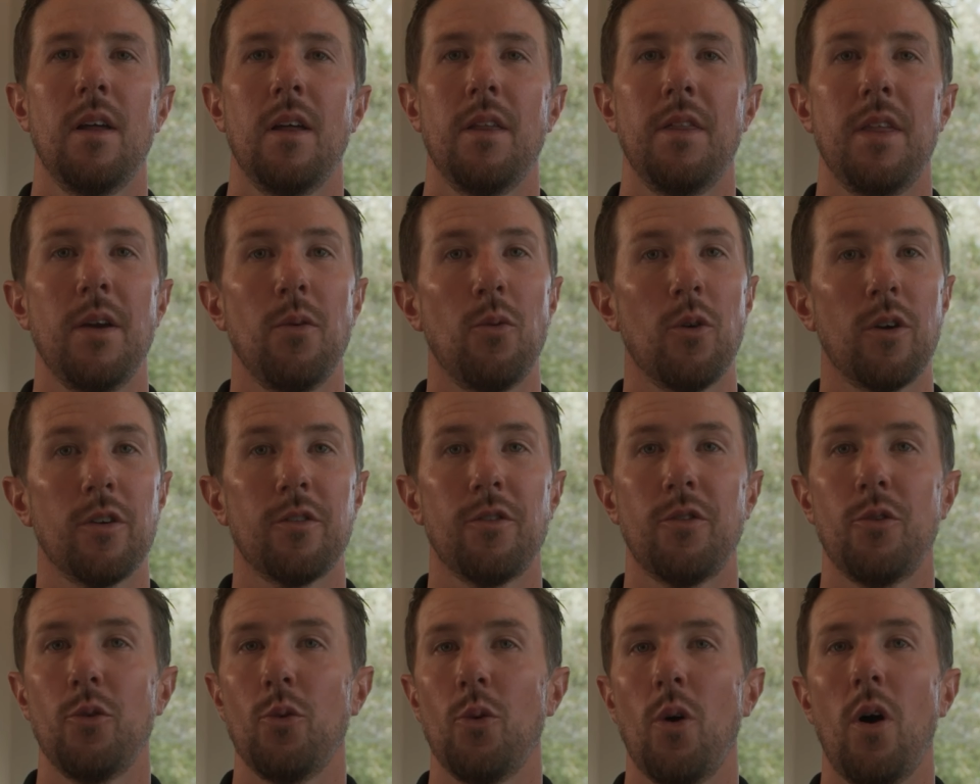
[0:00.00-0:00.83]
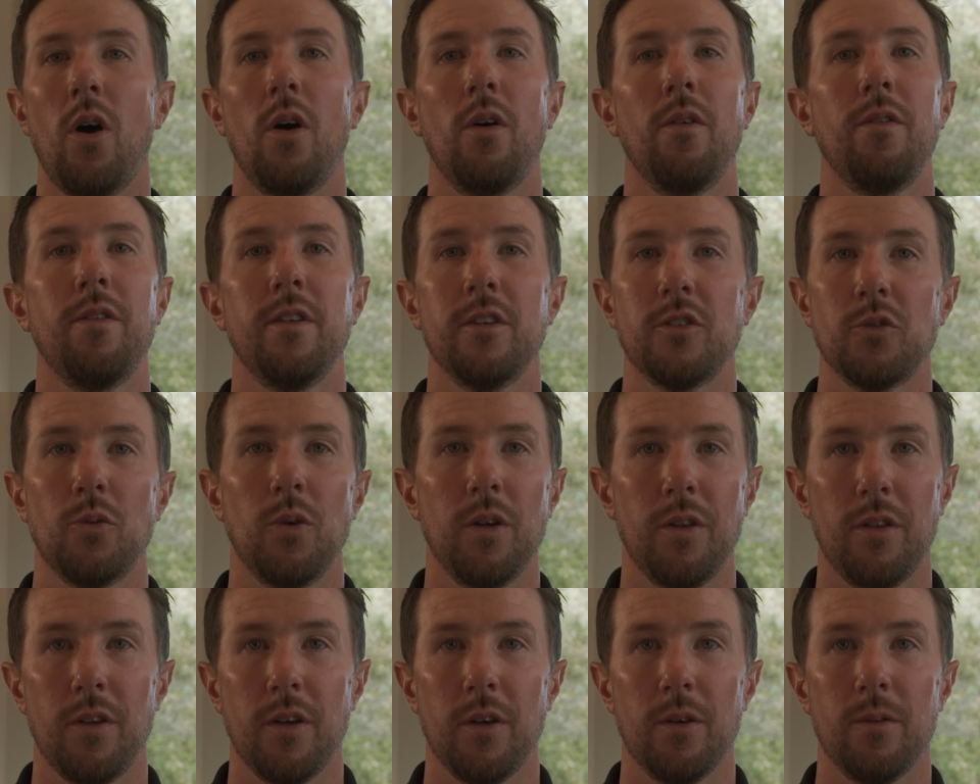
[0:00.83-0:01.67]
They worked through all of this
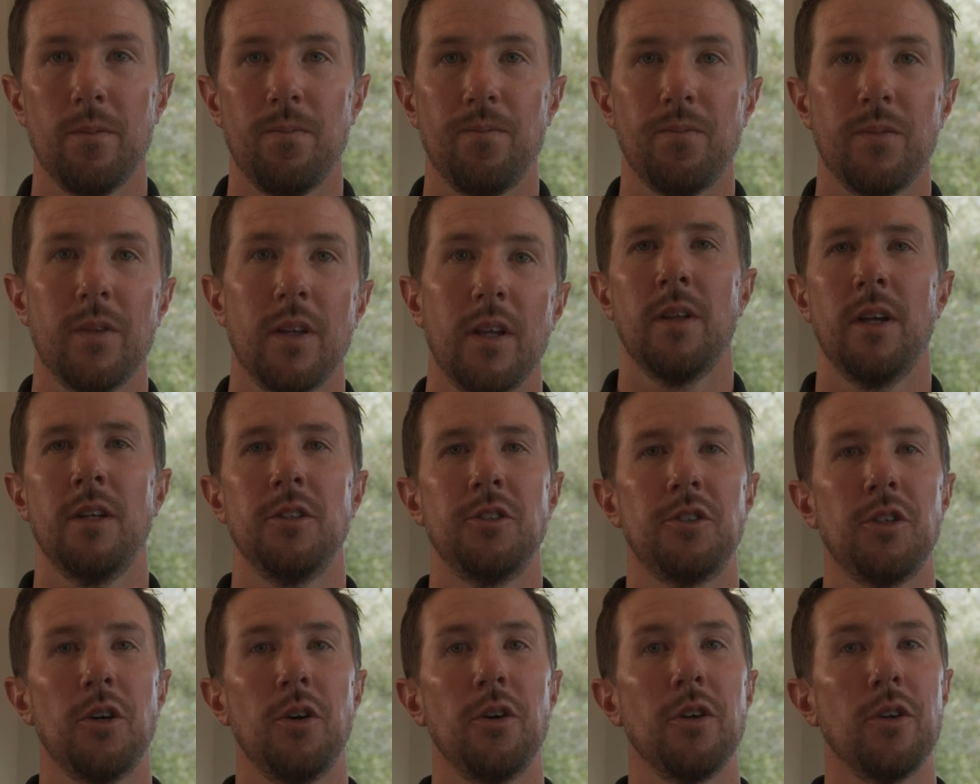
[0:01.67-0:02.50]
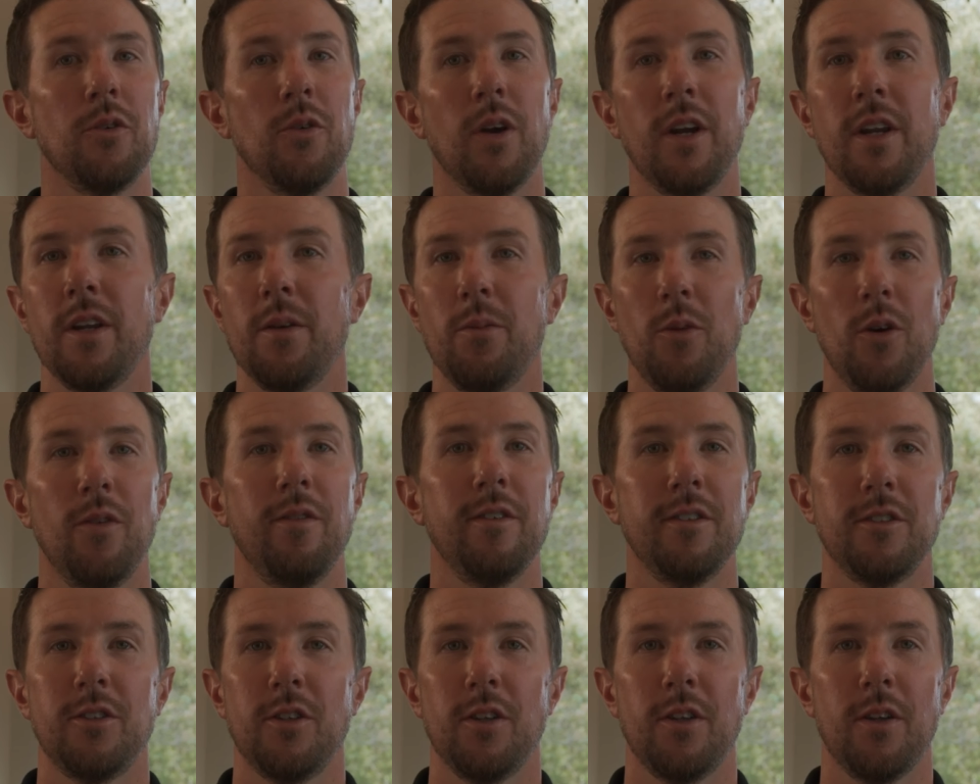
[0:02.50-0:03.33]
with you. And so you're ready to move
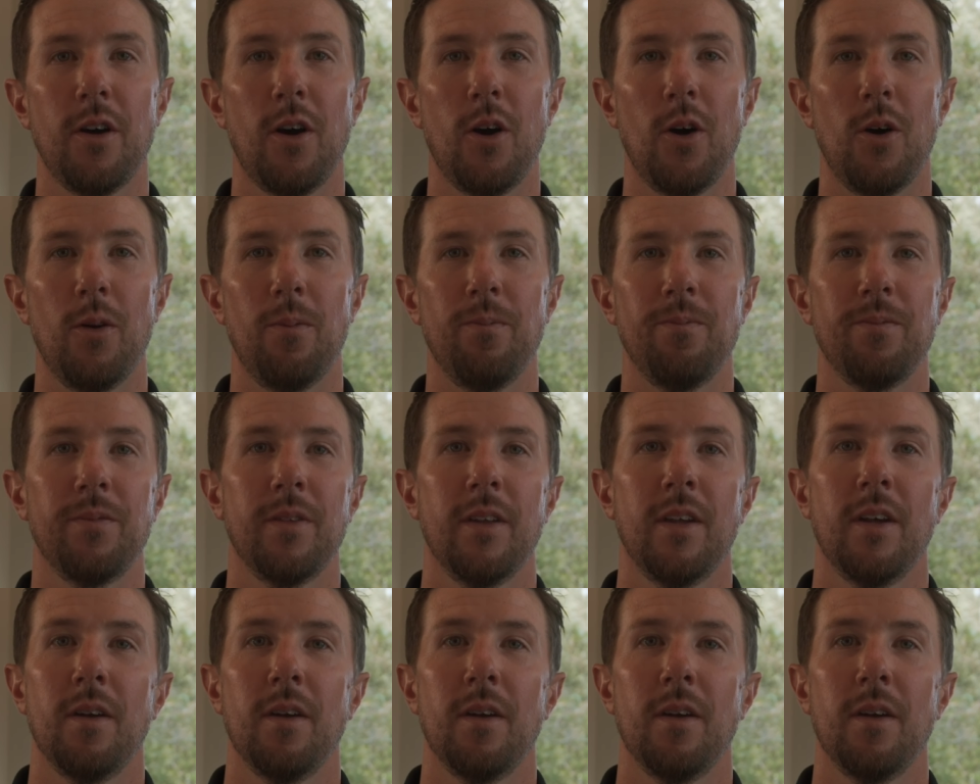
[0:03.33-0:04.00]
into the home.